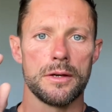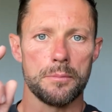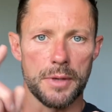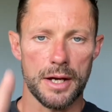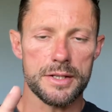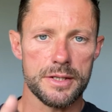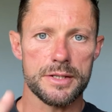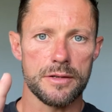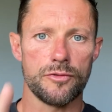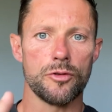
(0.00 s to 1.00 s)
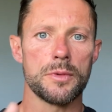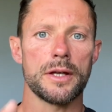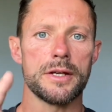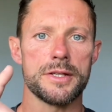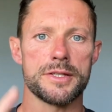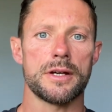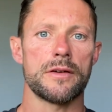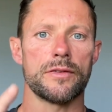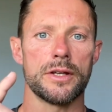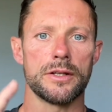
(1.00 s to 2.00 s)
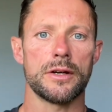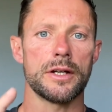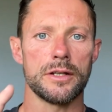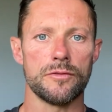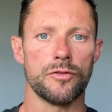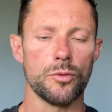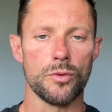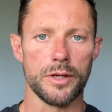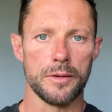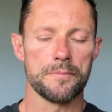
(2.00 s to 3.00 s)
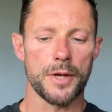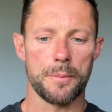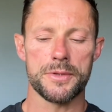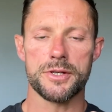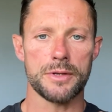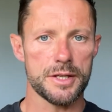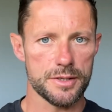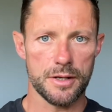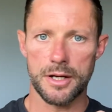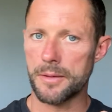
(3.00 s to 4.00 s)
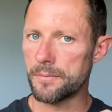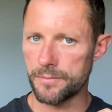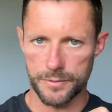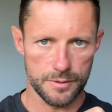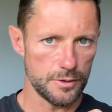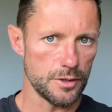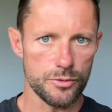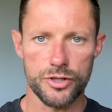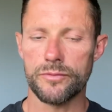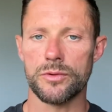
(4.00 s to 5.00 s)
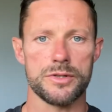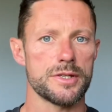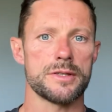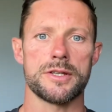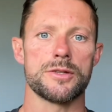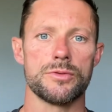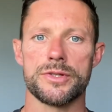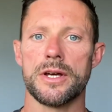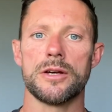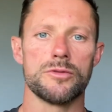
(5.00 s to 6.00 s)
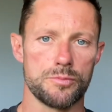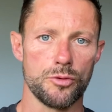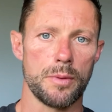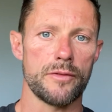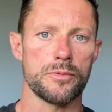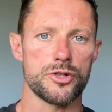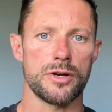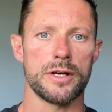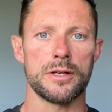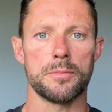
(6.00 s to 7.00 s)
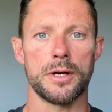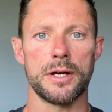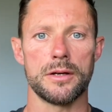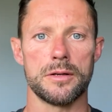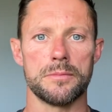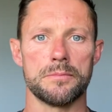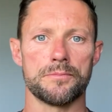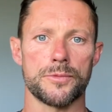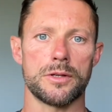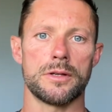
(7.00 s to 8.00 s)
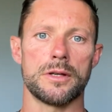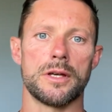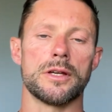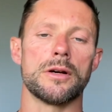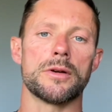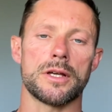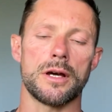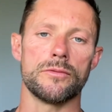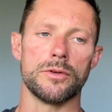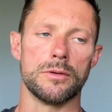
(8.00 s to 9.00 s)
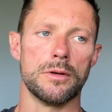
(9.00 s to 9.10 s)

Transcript: Miyagi Sensei formulated Cypher in 1940. Up until that time, general consensus was that it was brought back from China by Higo Nakamura.